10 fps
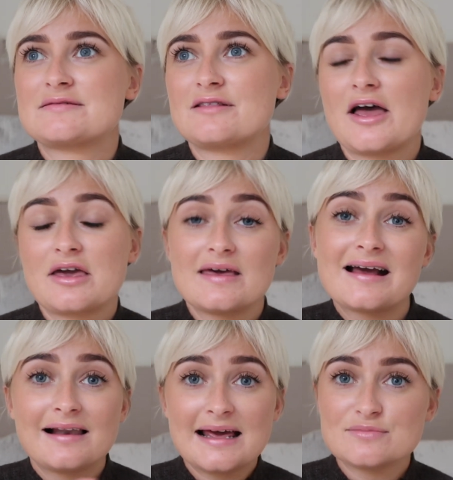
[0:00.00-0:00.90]
like
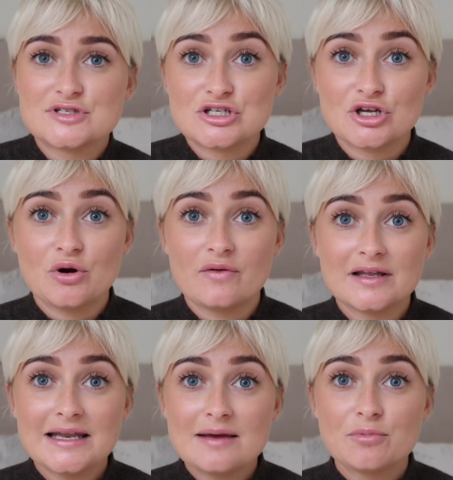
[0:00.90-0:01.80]
it claims to do on
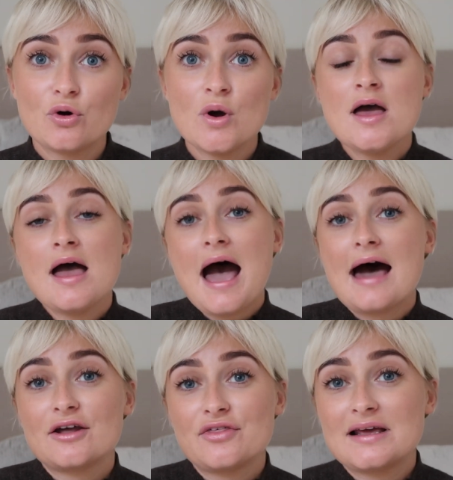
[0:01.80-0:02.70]
the label,
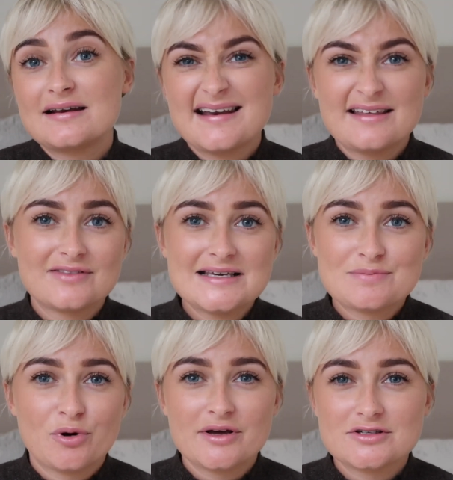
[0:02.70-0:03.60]
and I think
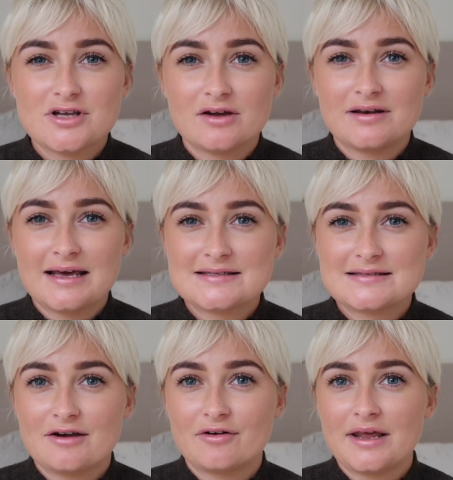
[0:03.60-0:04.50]
these products don't
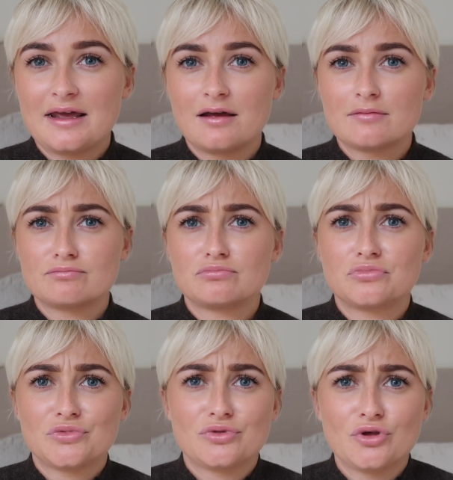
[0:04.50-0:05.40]
necessarily
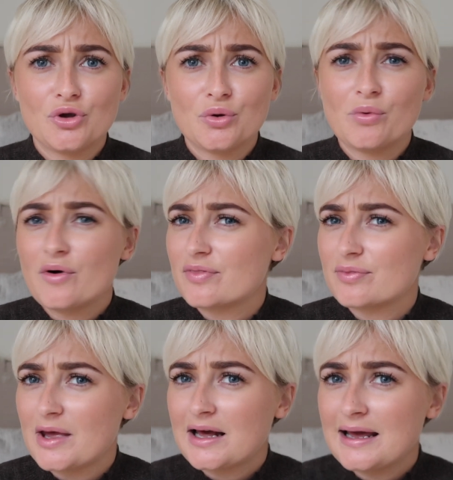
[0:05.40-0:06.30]
do what
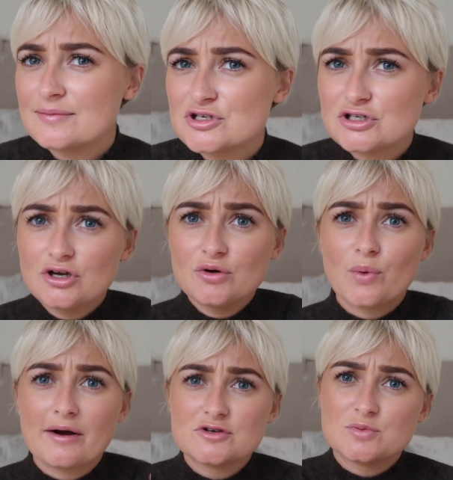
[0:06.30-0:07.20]
they claim to do.
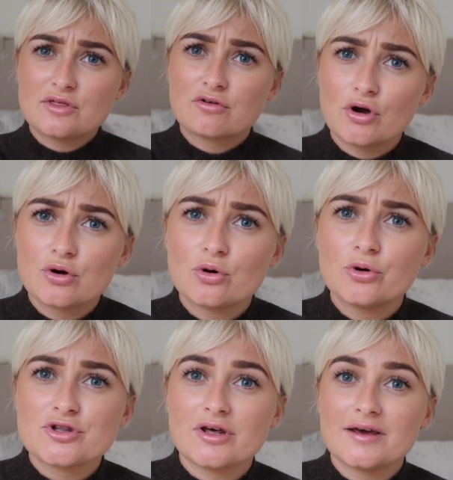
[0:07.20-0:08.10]
Whereas with Grow
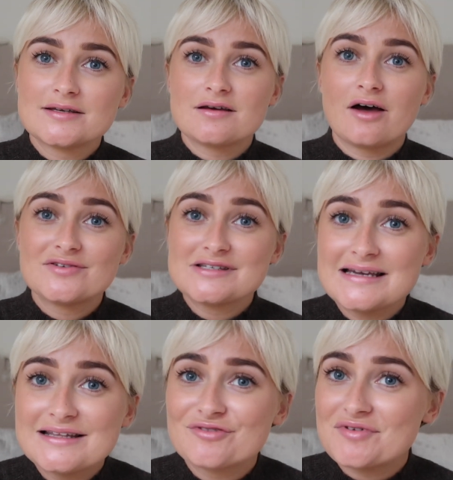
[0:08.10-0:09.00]
Gorgeous, I've
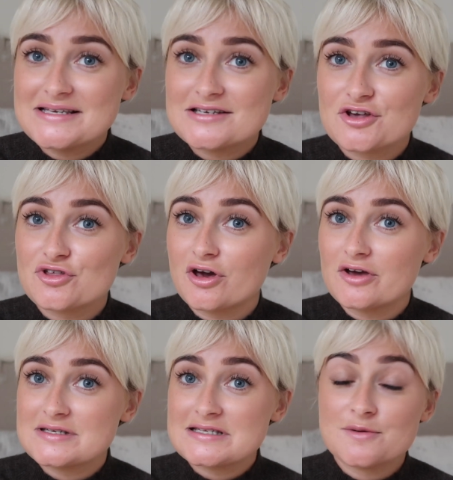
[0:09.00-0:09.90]
seen the research that
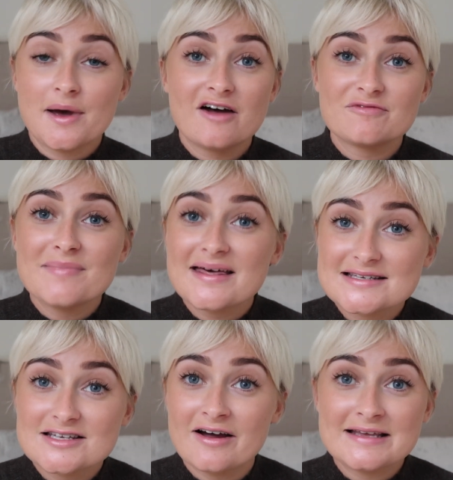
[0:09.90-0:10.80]
goes into it, I've met
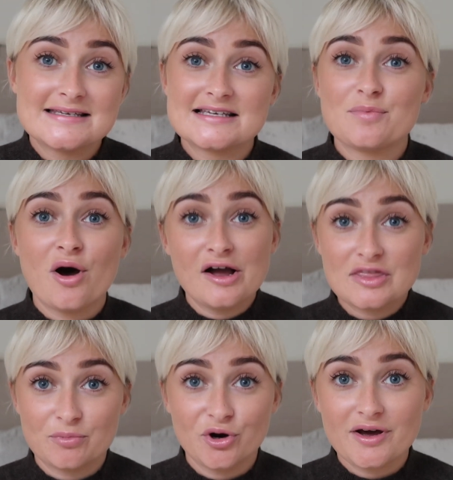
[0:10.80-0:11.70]
the scientists
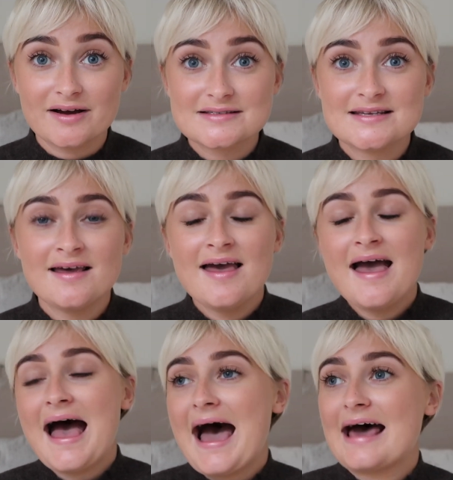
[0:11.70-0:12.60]
behind the products,
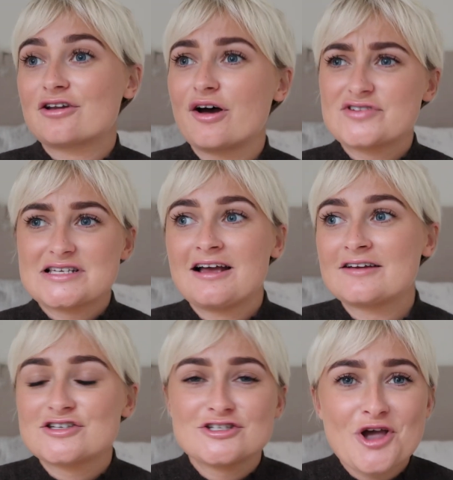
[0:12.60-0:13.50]
and I've just
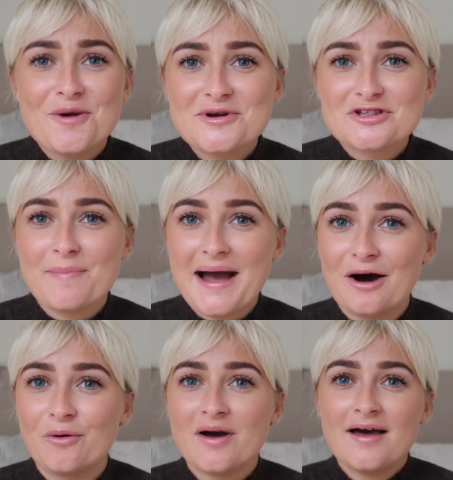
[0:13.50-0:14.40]
learned so much
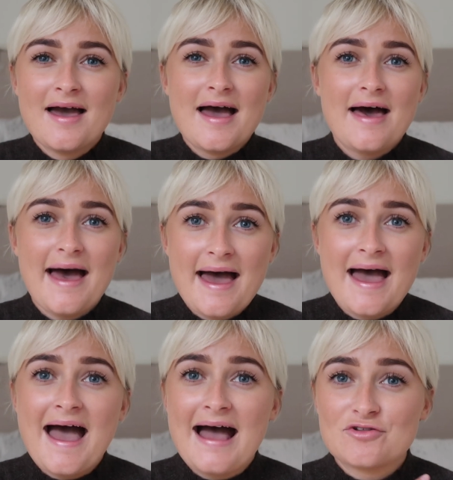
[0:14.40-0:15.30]
about
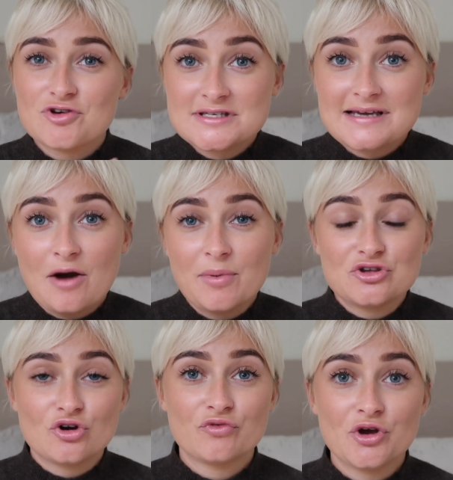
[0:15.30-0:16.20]
hair and your scalp
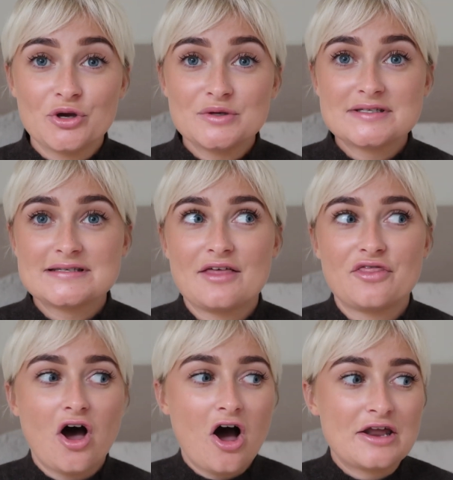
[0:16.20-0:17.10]
and your roots
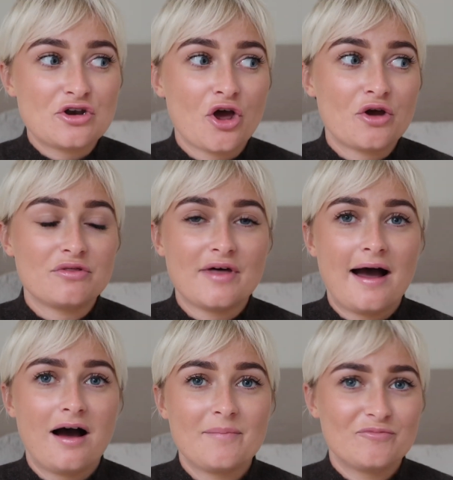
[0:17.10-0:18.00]
that I know
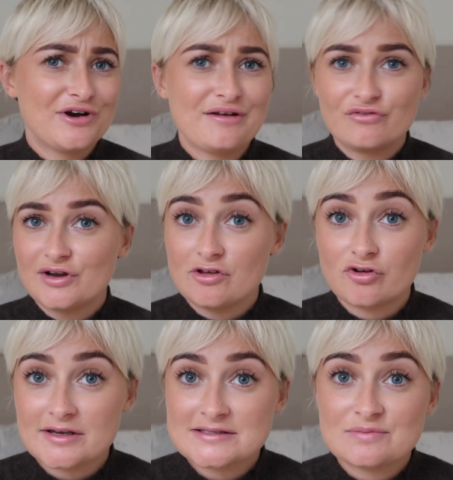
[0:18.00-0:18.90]
that I really fully
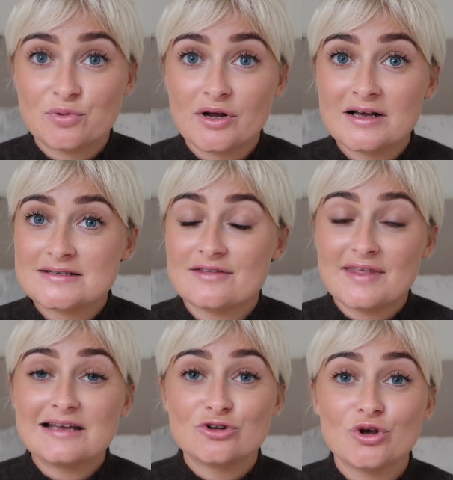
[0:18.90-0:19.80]
trust these products
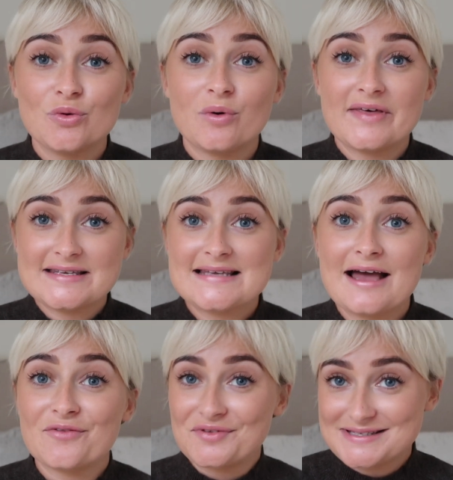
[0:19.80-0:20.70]
and they do what they
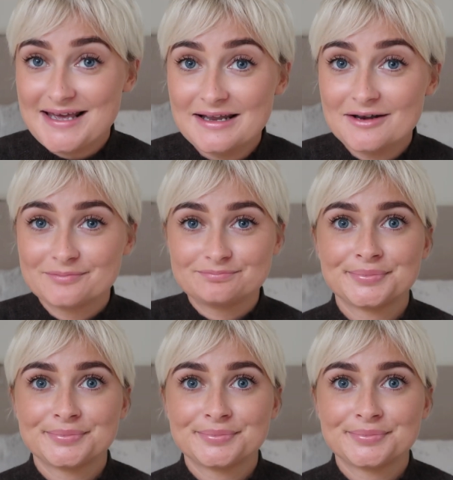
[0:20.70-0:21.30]
say on the tin.